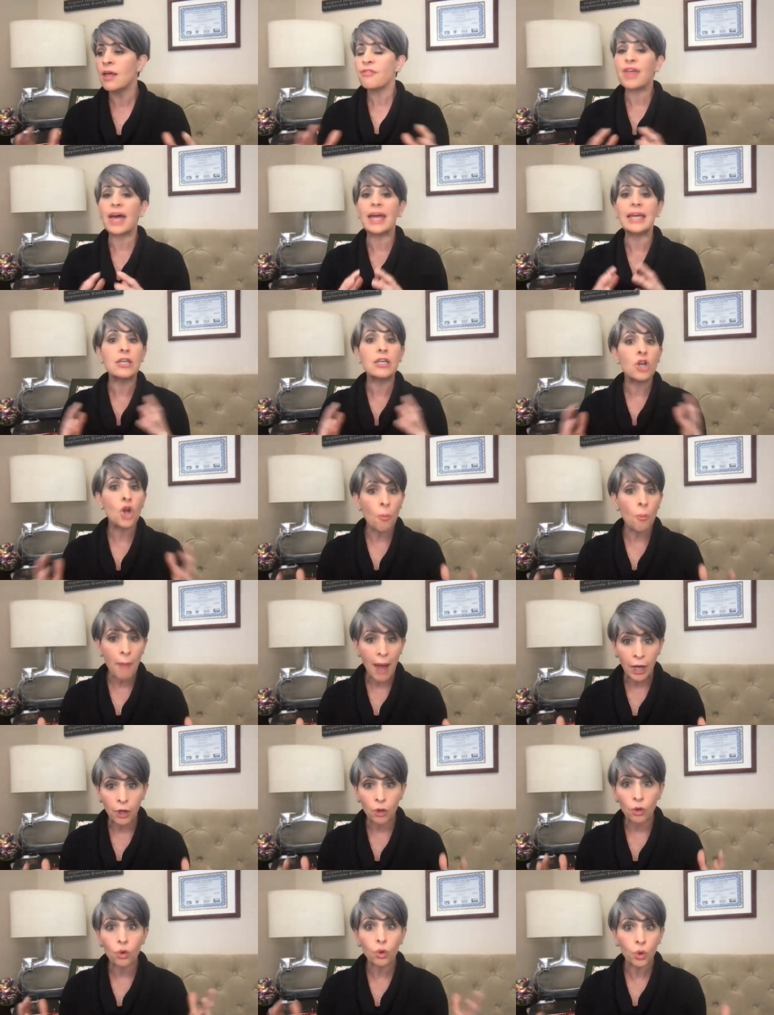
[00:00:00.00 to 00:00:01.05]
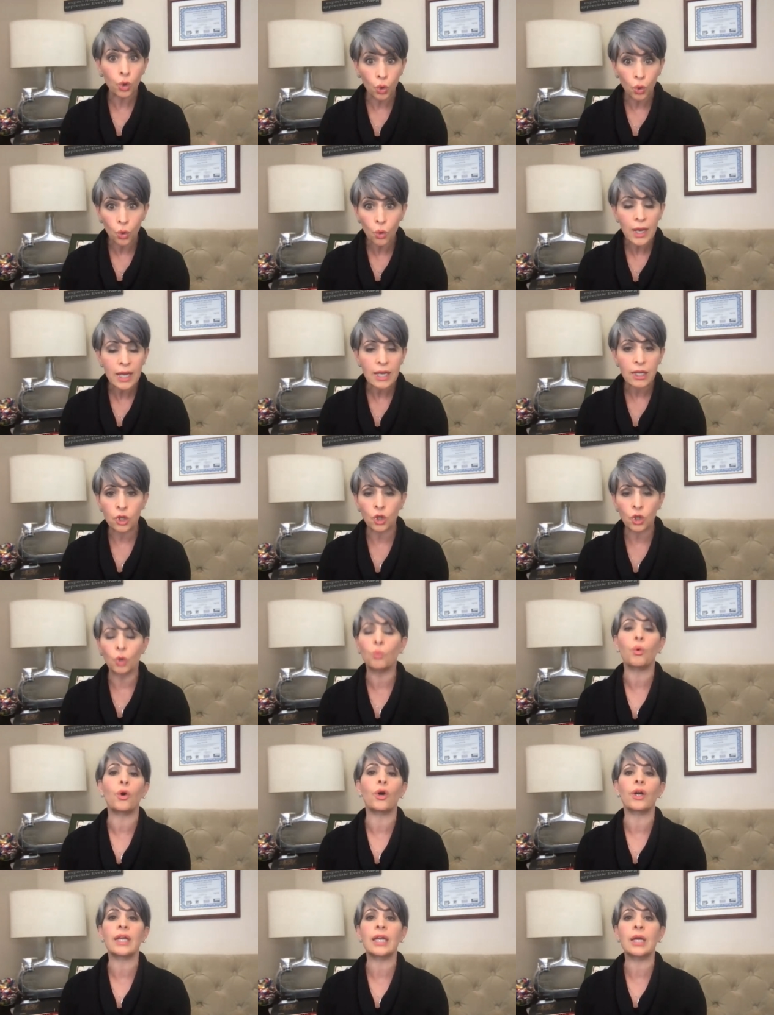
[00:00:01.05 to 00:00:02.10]
that no matter who you're
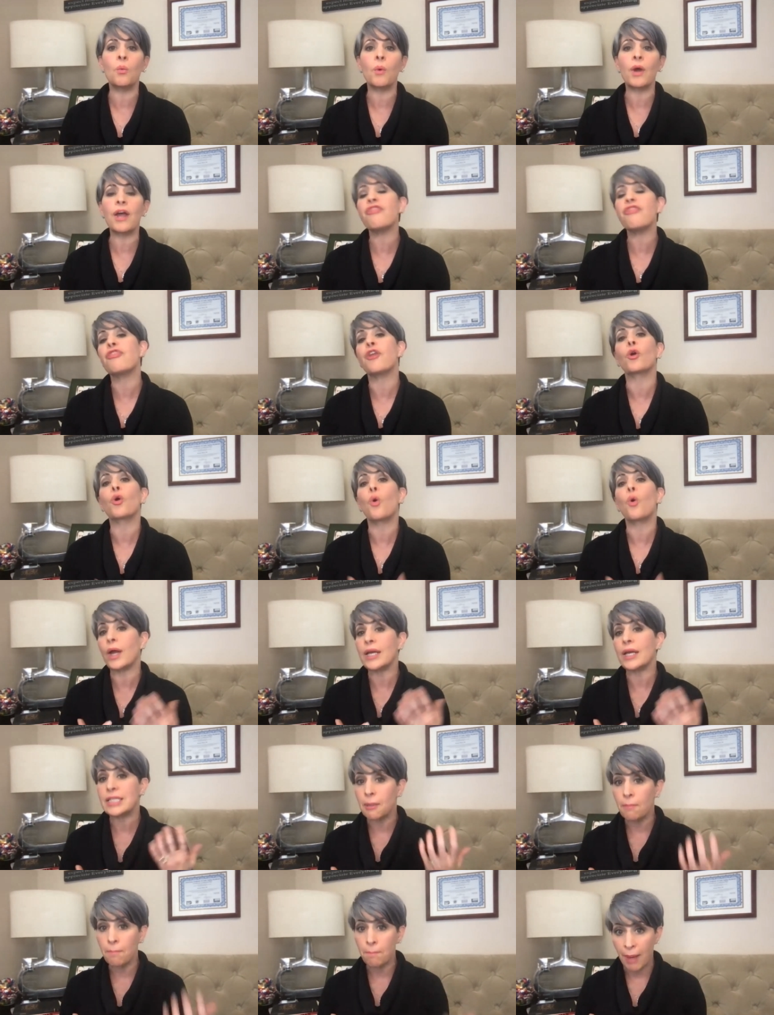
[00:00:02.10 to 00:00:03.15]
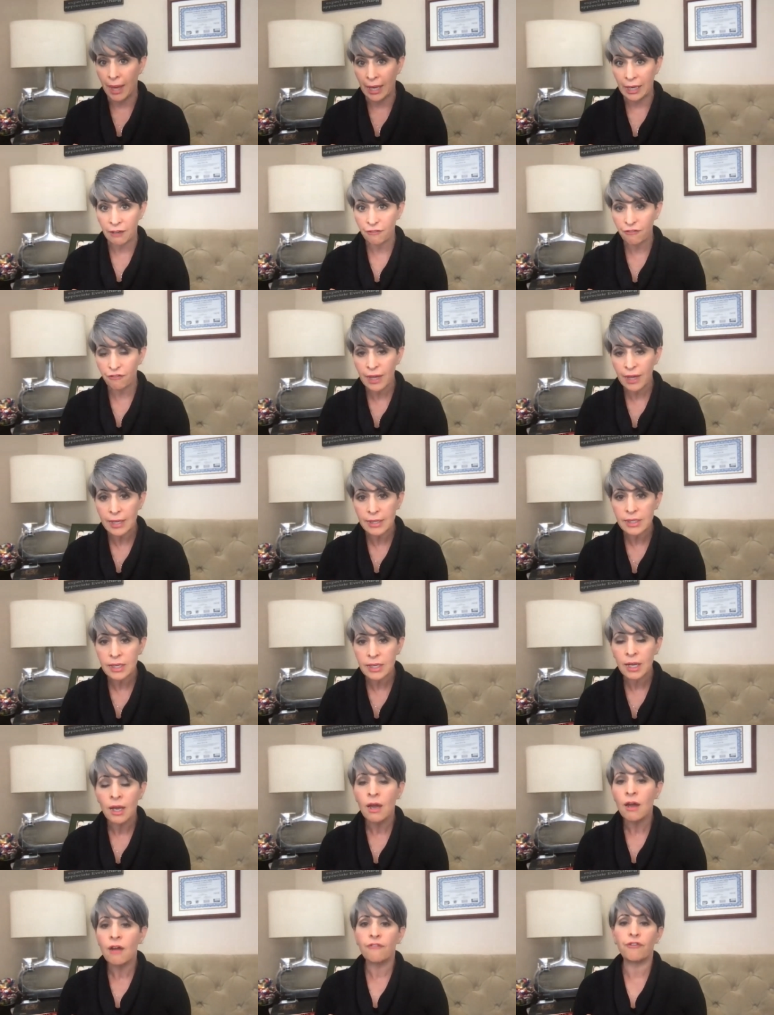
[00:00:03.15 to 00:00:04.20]
working with, they're going to benefit
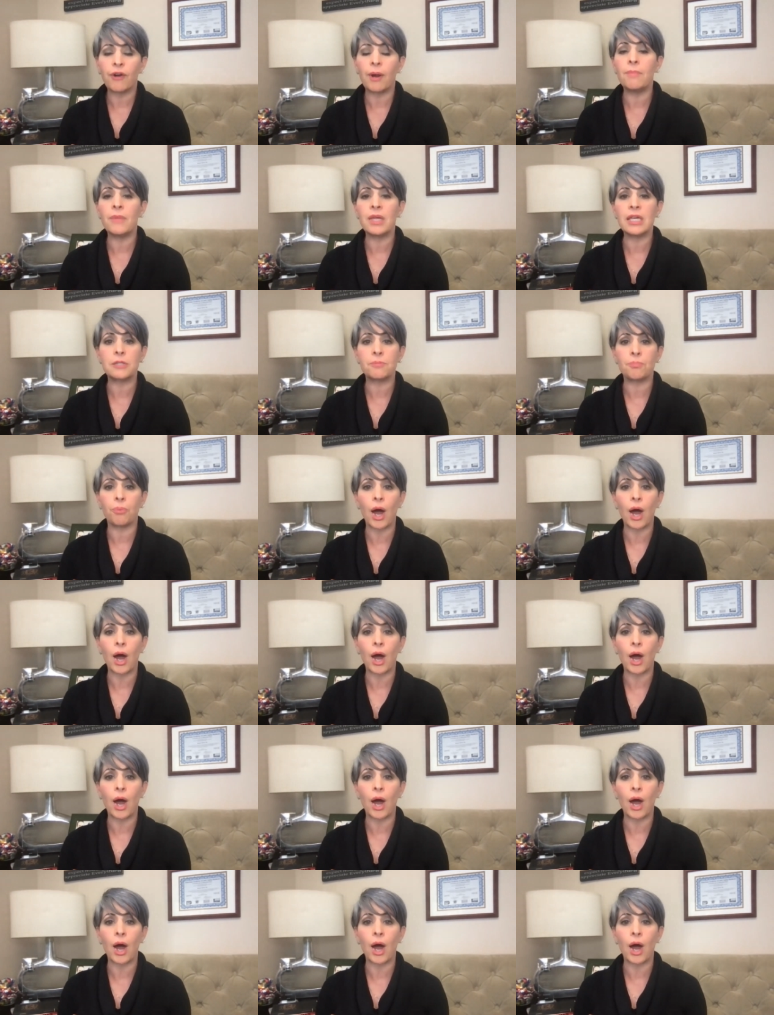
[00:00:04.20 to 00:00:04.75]
from these mm-hmm.